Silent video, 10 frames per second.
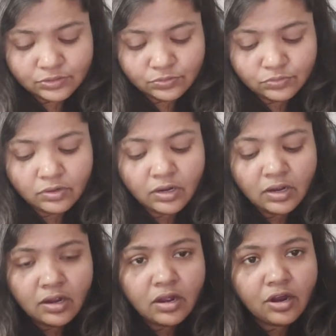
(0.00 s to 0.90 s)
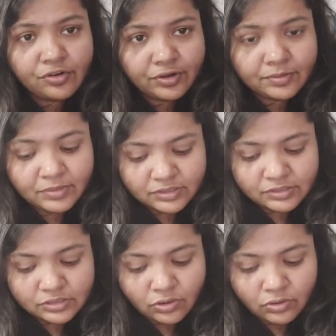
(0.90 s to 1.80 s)
to 100
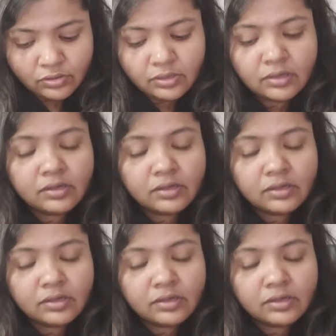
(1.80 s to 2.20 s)
minutes long.